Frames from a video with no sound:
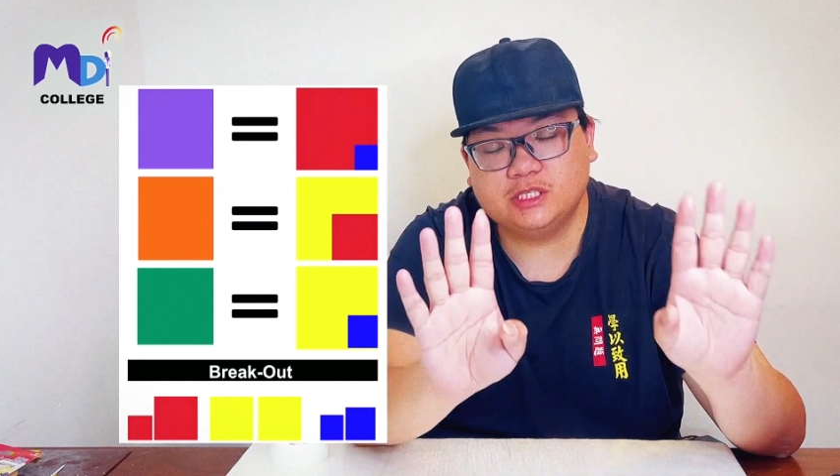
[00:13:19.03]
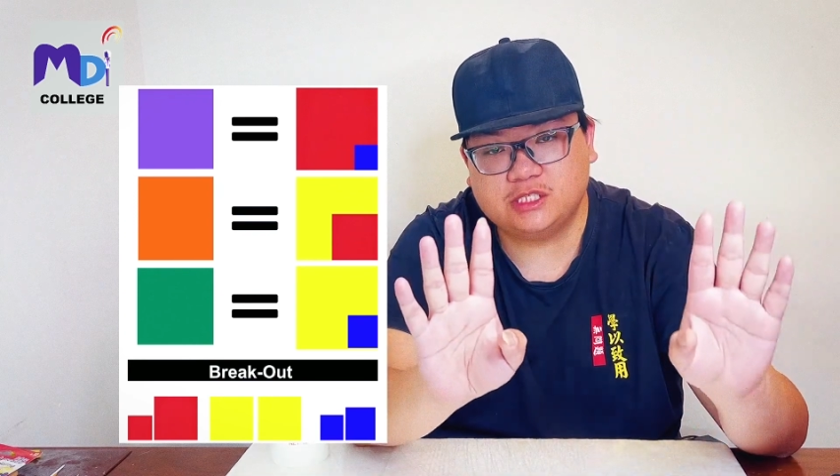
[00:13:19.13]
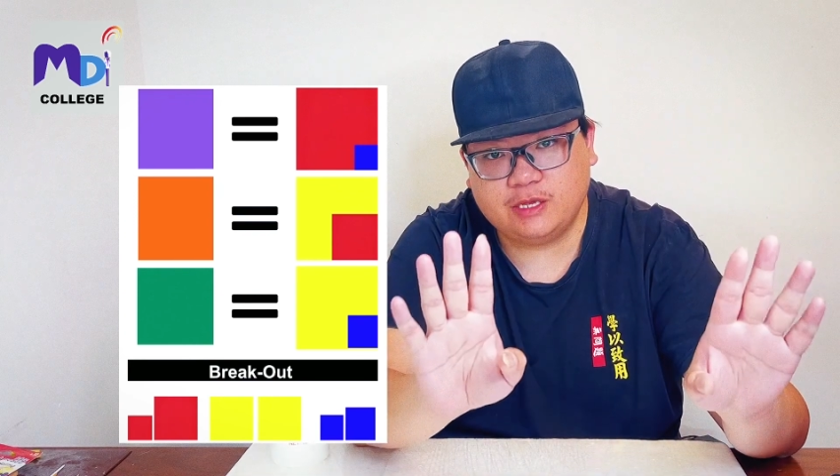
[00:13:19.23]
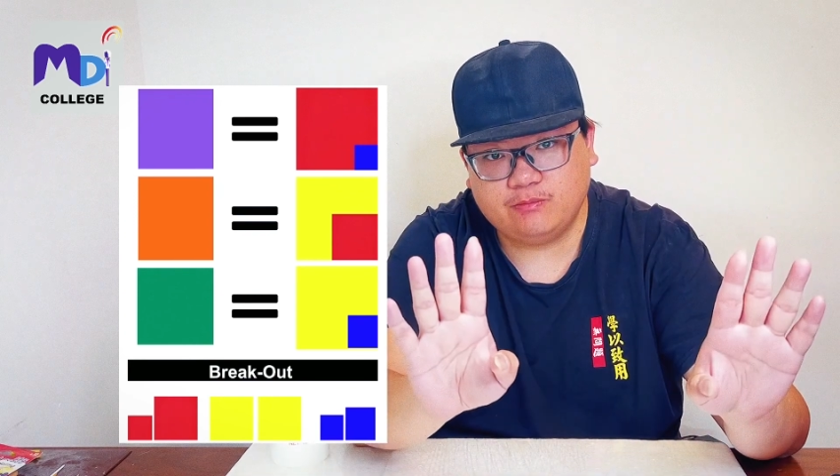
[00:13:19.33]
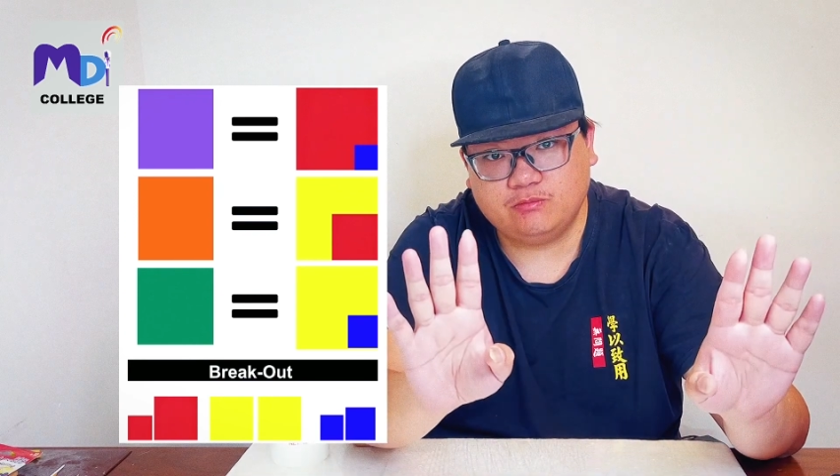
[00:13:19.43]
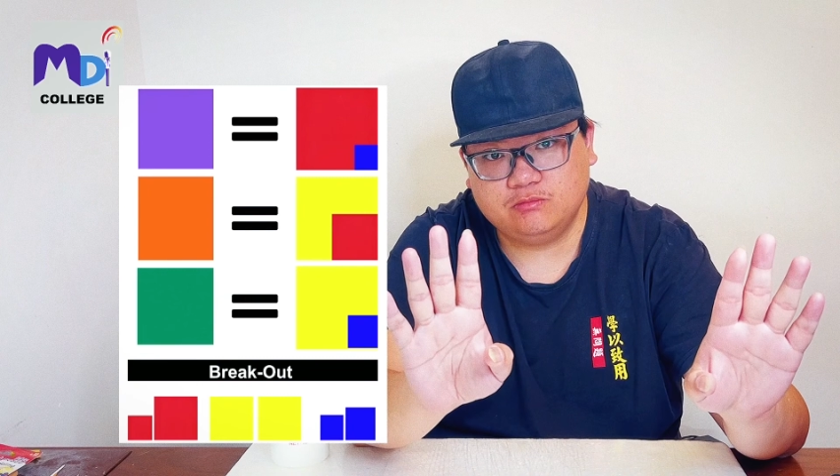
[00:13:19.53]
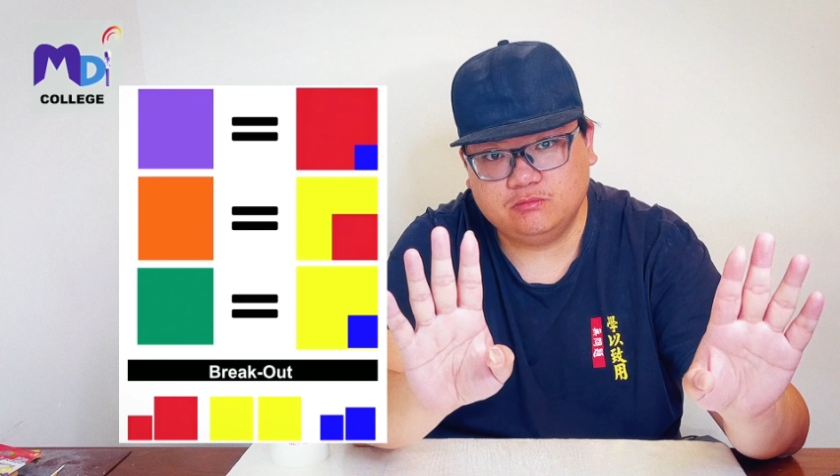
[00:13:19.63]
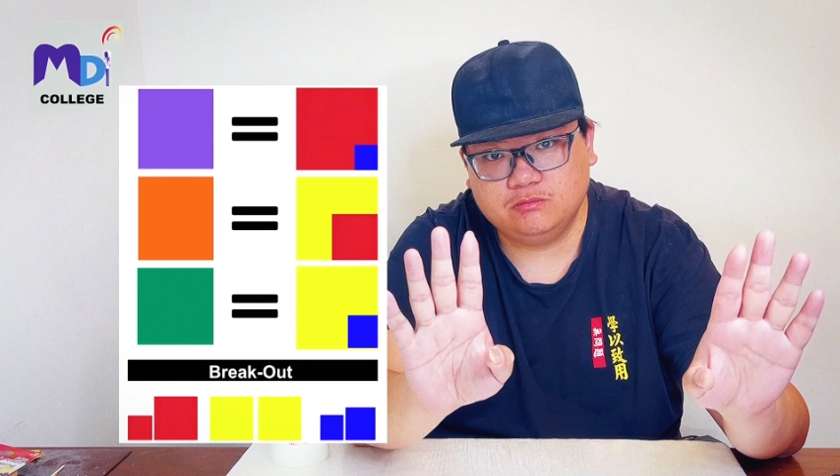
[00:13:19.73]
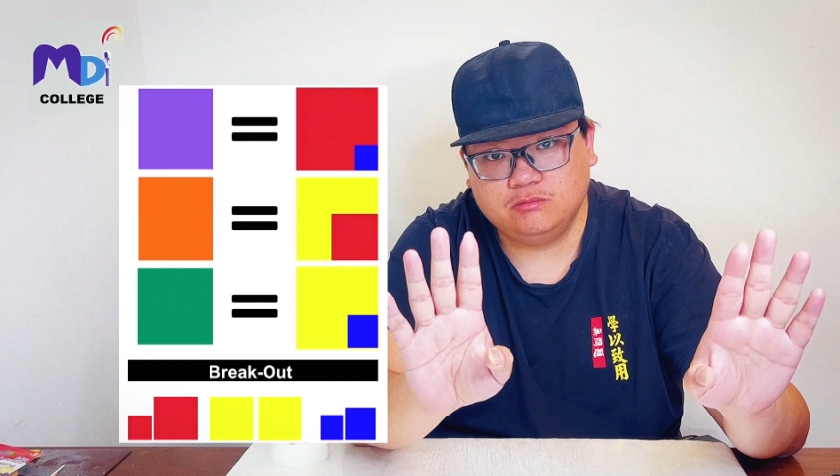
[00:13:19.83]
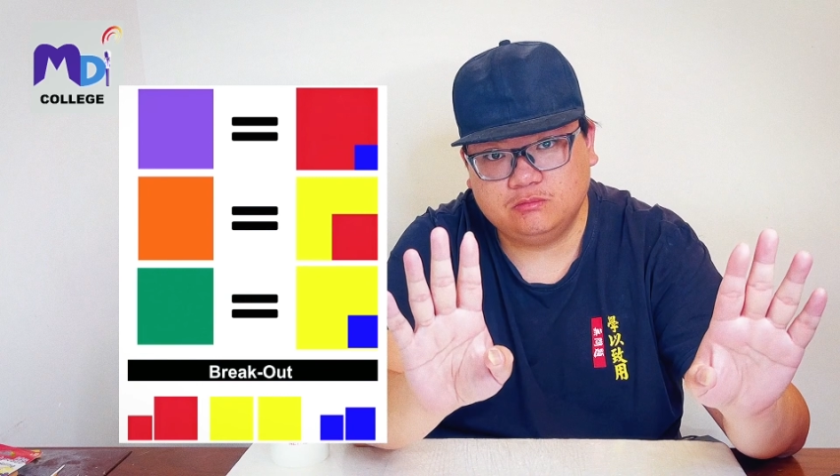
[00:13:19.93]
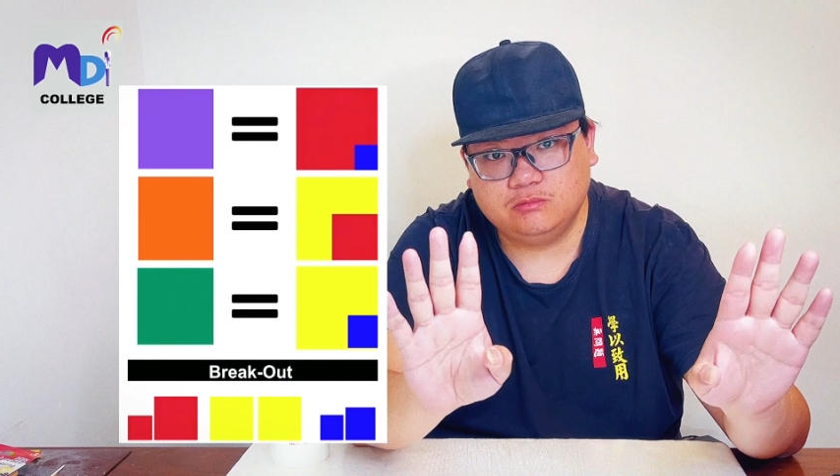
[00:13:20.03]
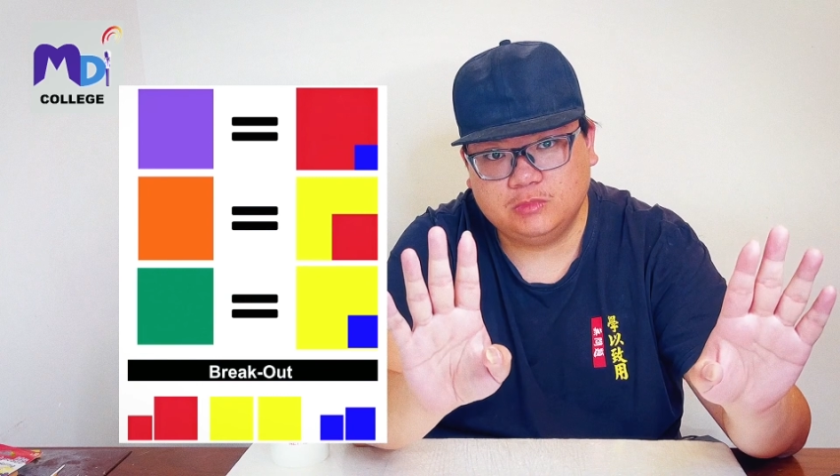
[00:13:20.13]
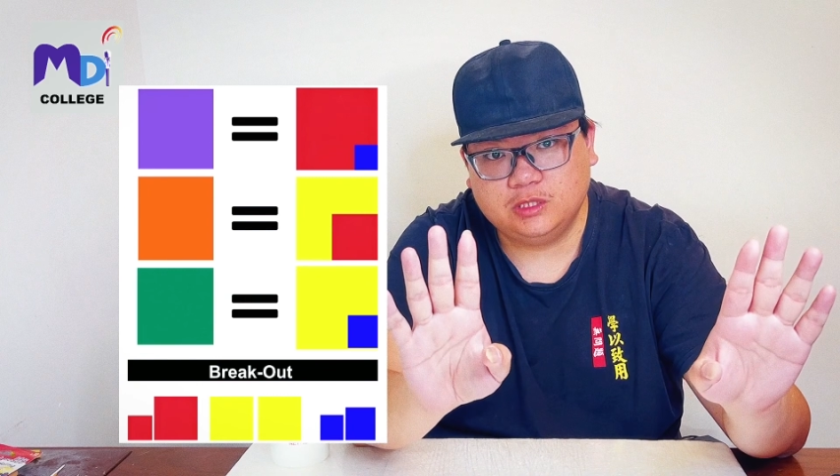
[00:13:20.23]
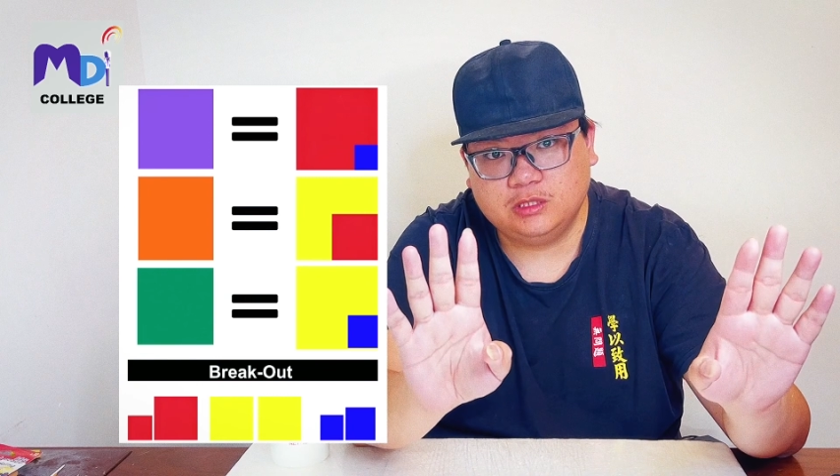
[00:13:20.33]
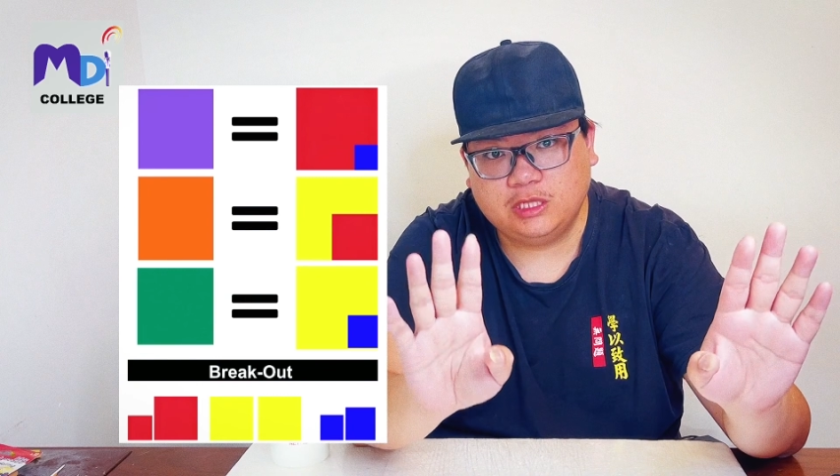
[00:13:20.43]
same.
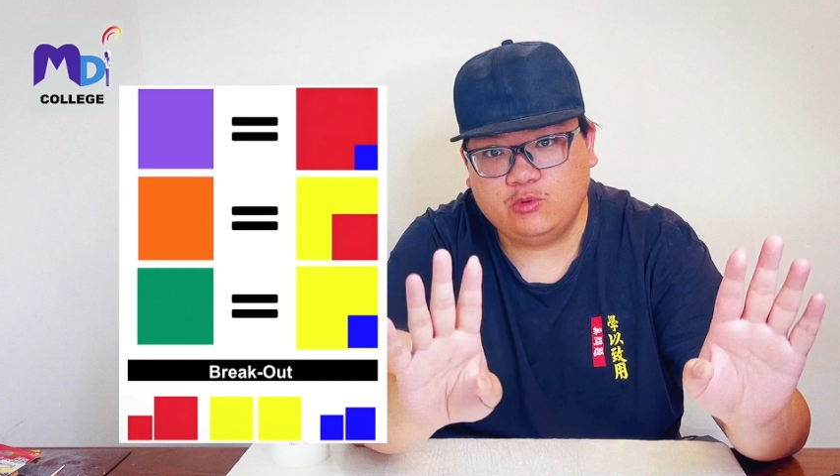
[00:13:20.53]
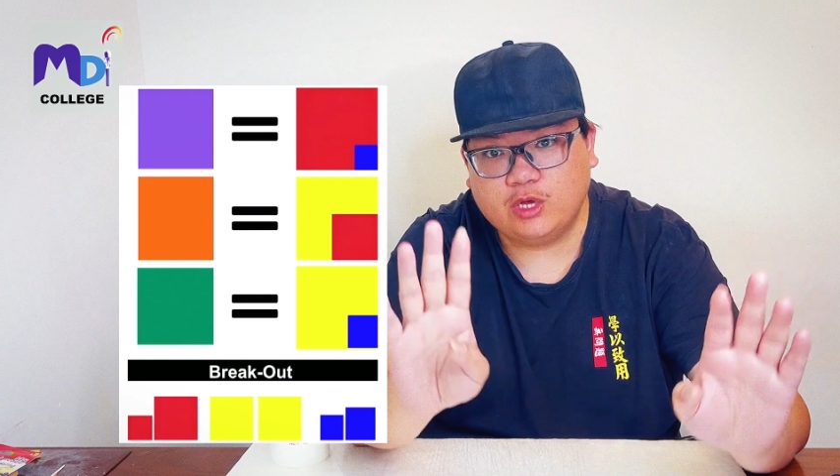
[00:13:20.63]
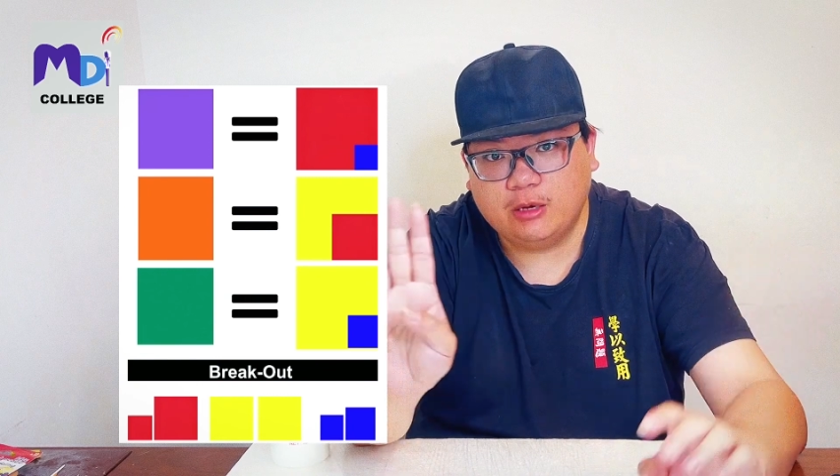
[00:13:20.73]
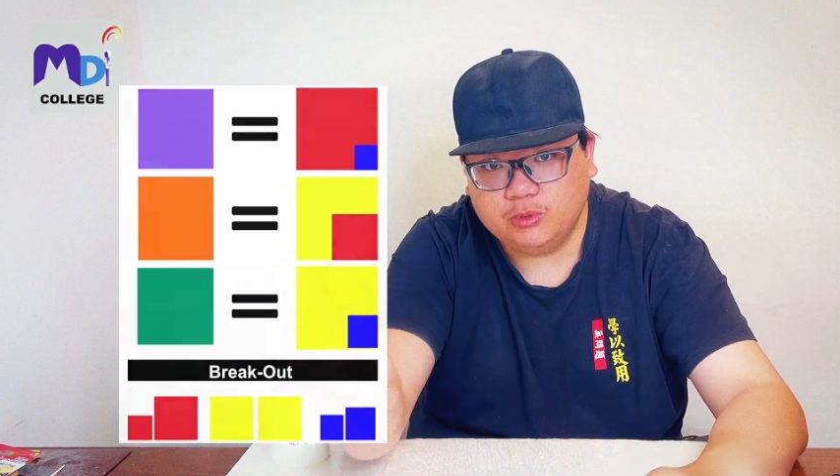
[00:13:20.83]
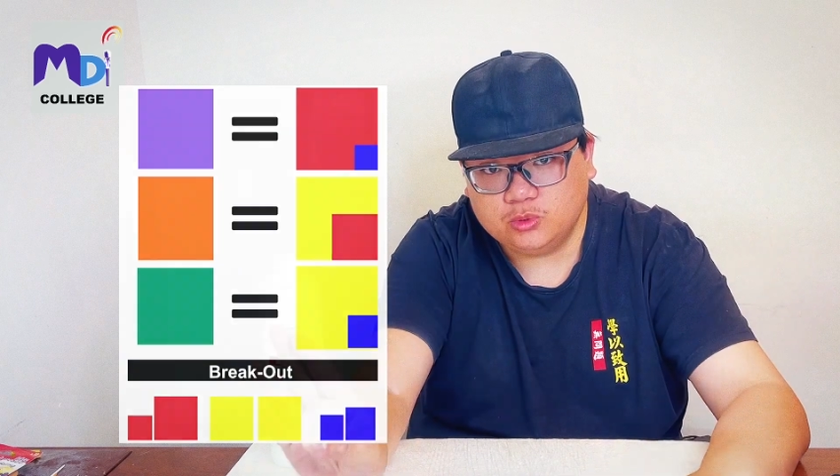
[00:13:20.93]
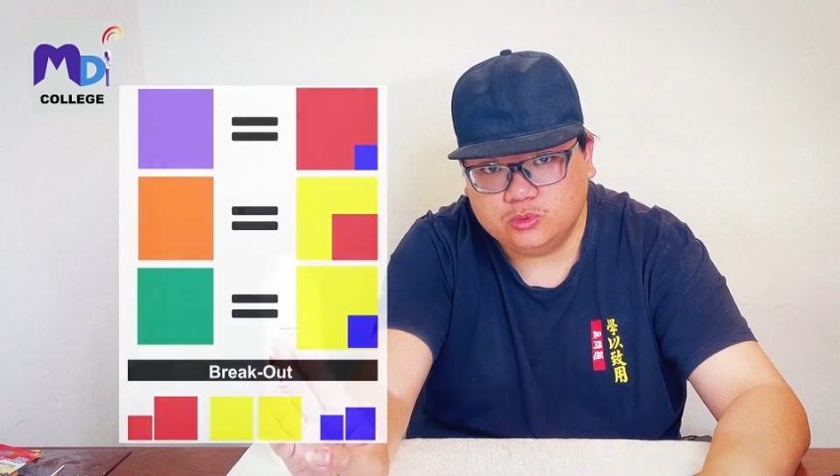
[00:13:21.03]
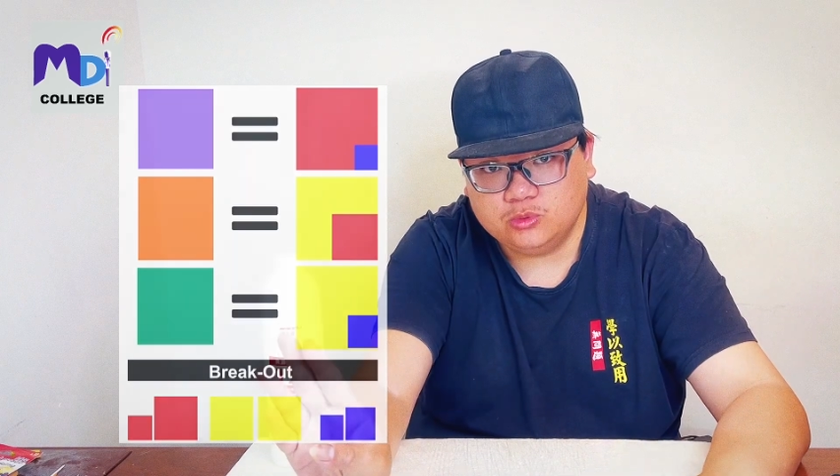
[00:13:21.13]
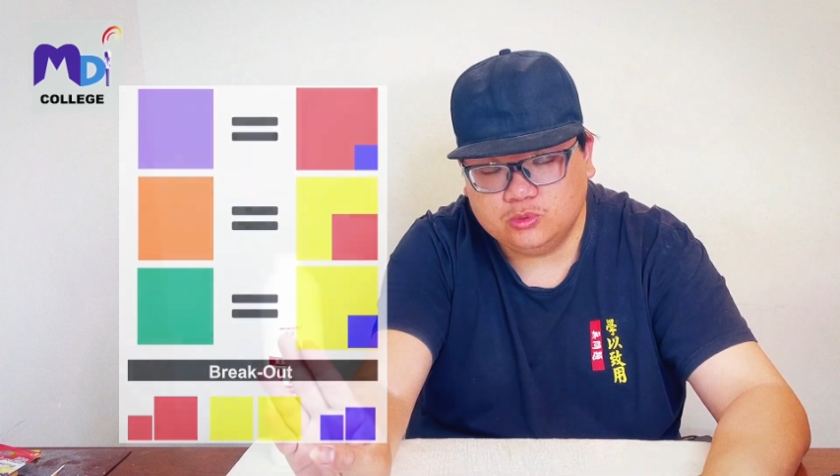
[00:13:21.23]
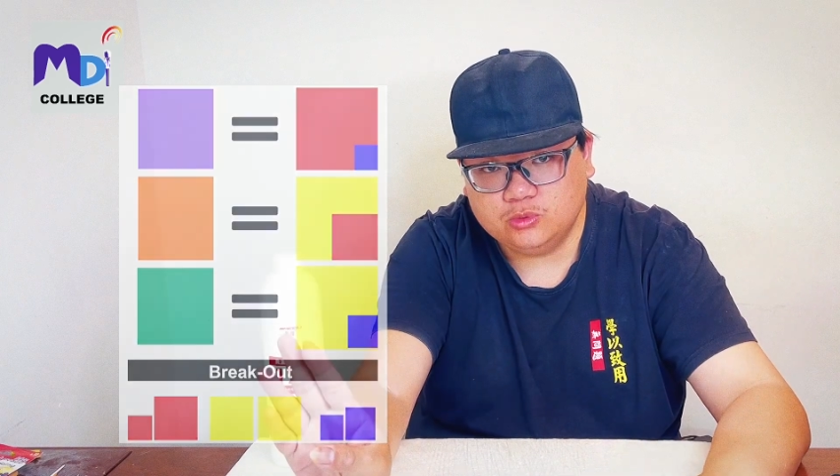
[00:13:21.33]
Then you come blue.